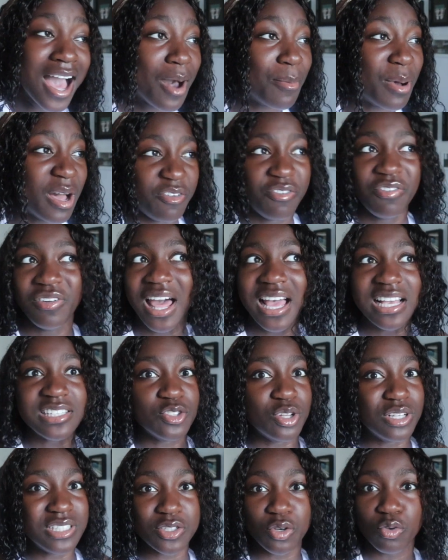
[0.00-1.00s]
My flight is
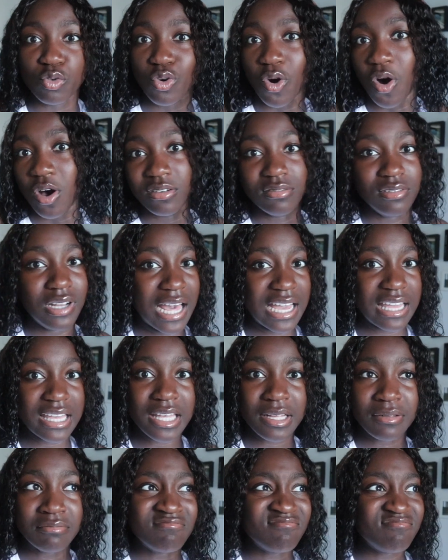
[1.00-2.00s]
not until gone
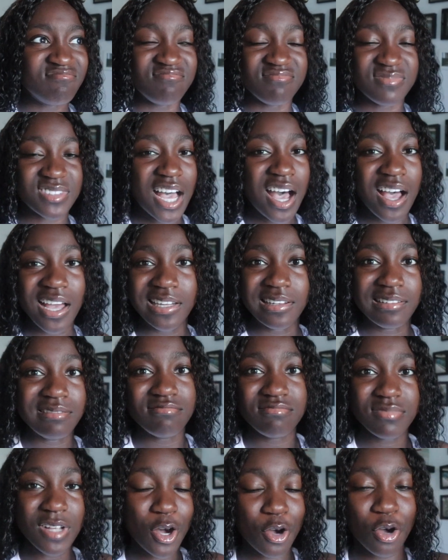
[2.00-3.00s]
like
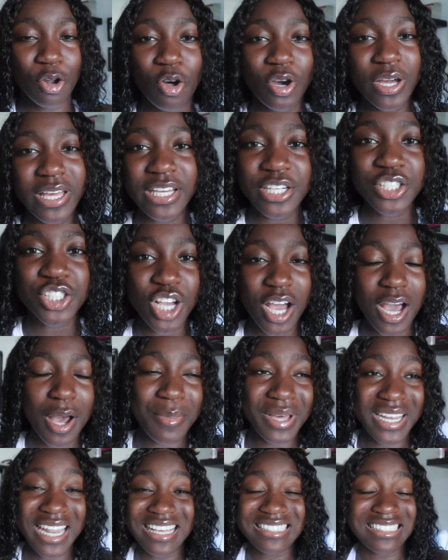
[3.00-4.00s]
9 o'clock ish.
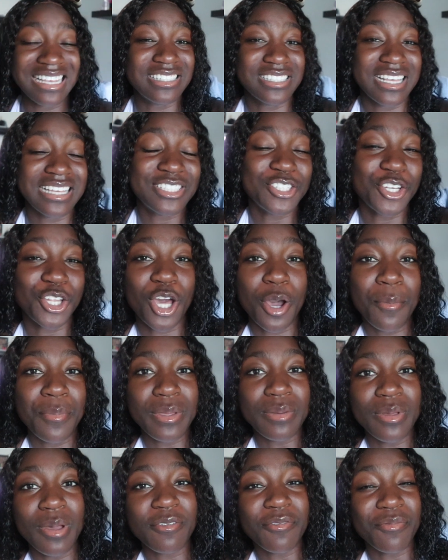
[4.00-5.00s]
And Hassan's actually gonna come
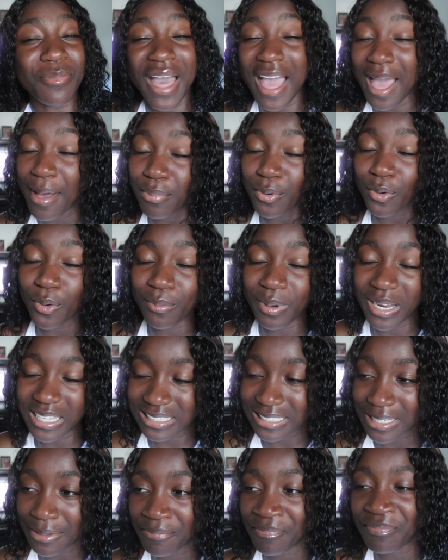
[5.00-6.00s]
pick me up from the airport,
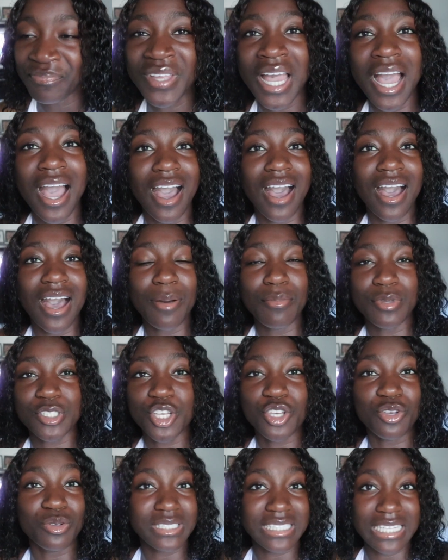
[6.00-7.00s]
bless him.
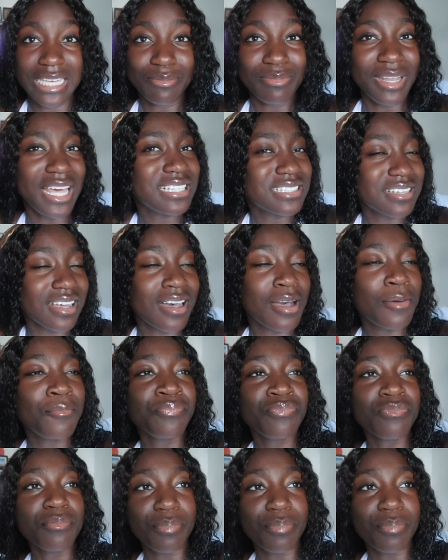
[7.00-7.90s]
So you'll see him later.